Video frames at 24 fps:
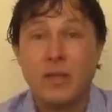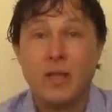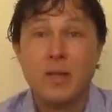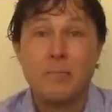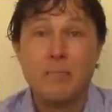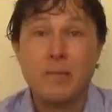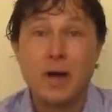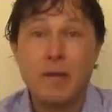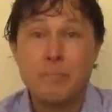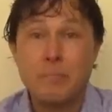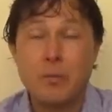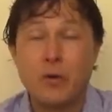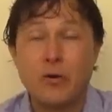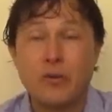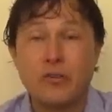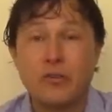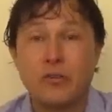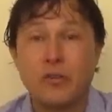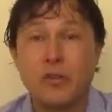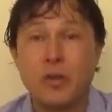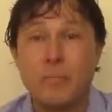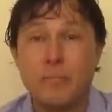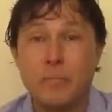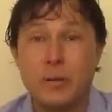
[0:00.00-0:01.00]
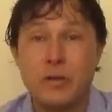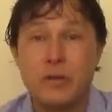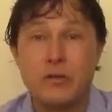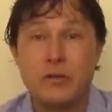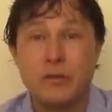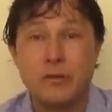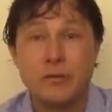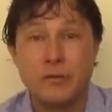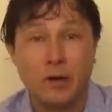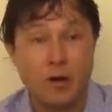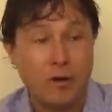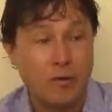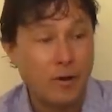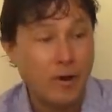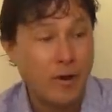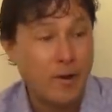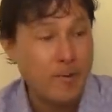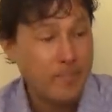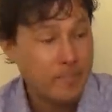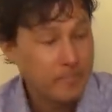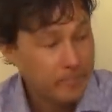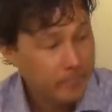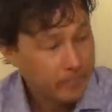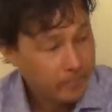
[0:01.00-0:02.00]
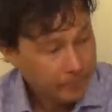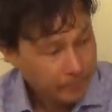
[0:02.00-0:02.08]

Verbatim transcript: in my personal opinion, all right?